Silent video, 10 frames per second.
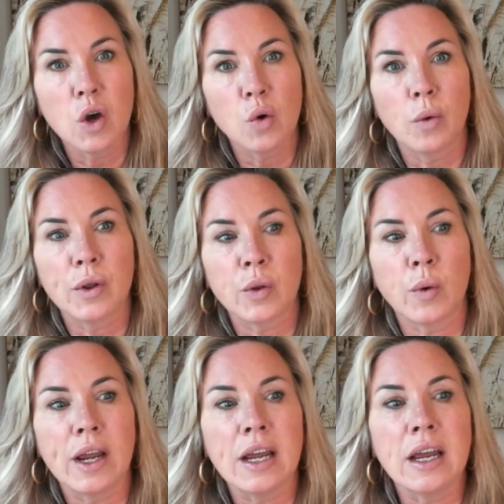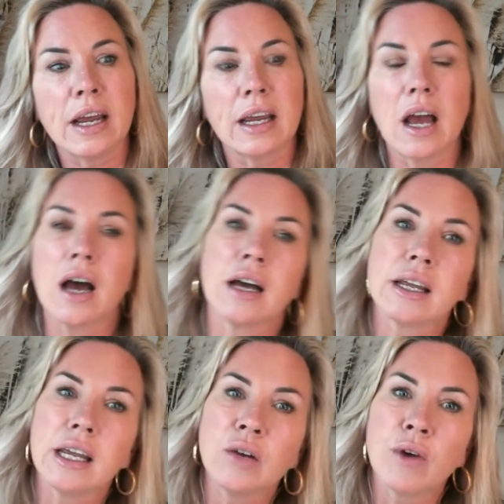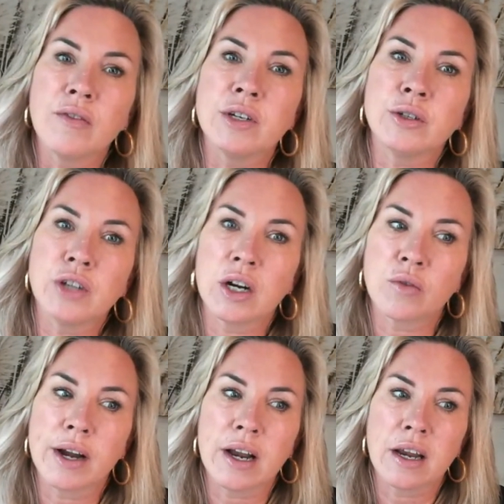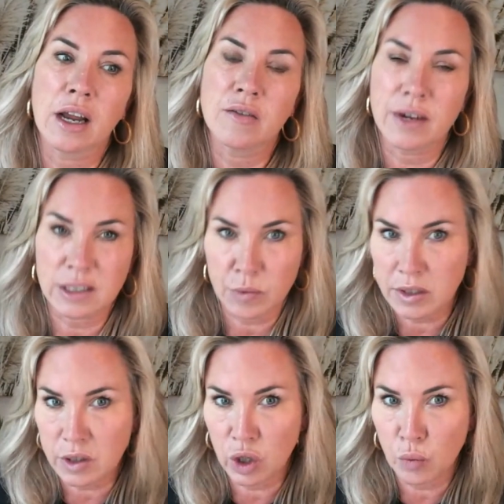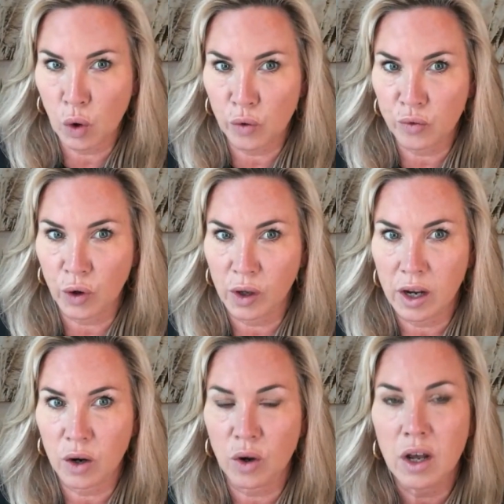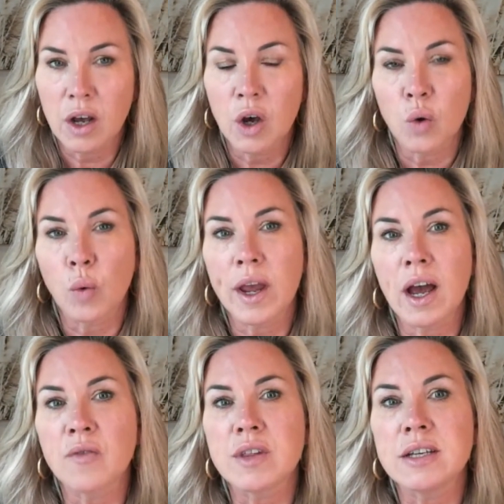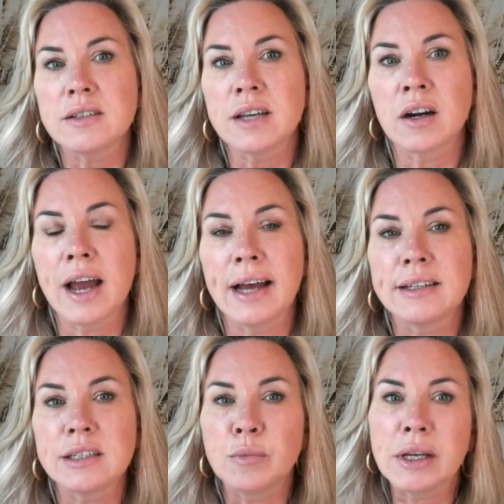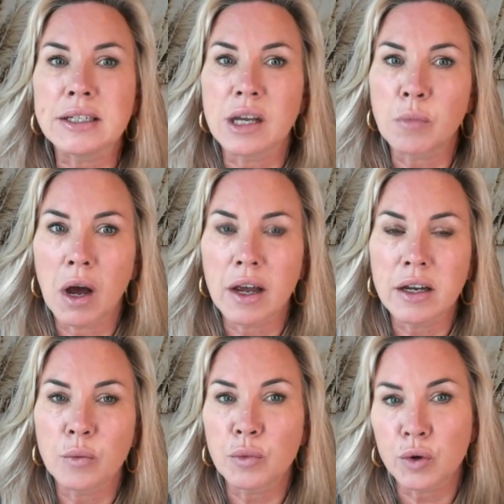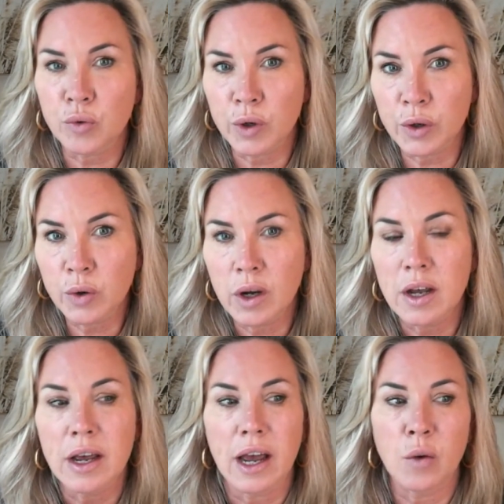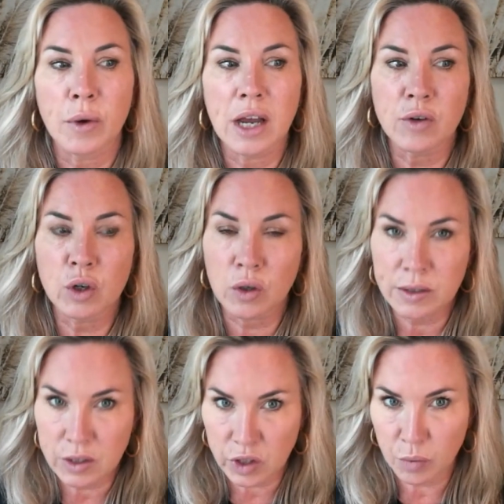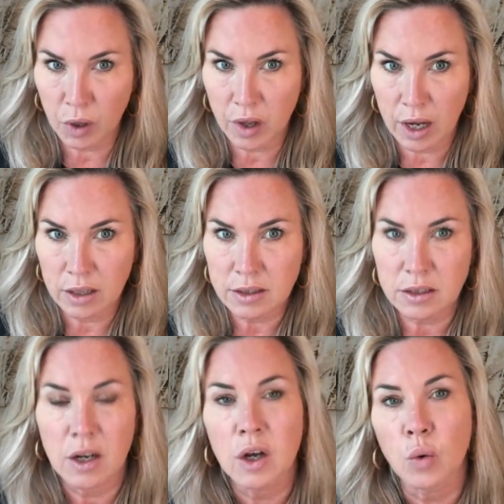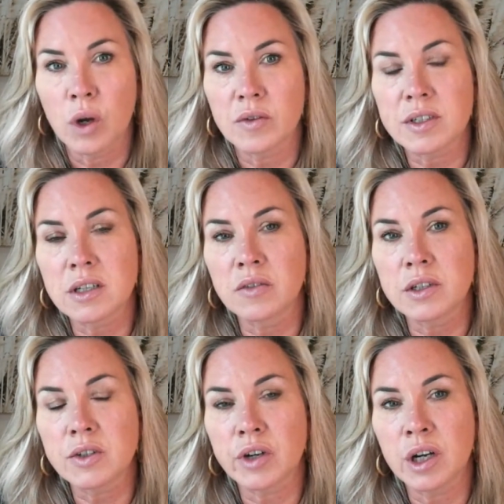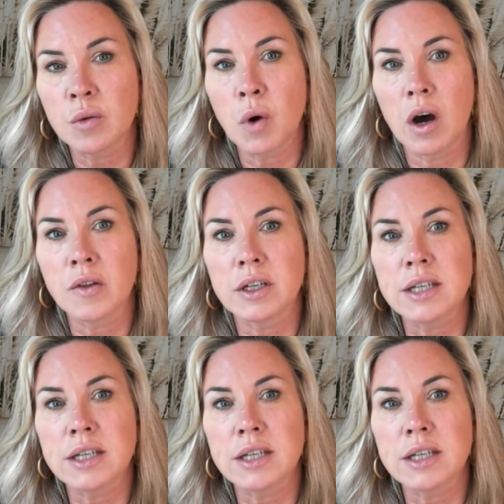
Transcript: with 3 key revenue generating investments in the portfolio. We have the Cerro Ancipite mine in Peru, and we have a gold stream on that. We have a silver stream on the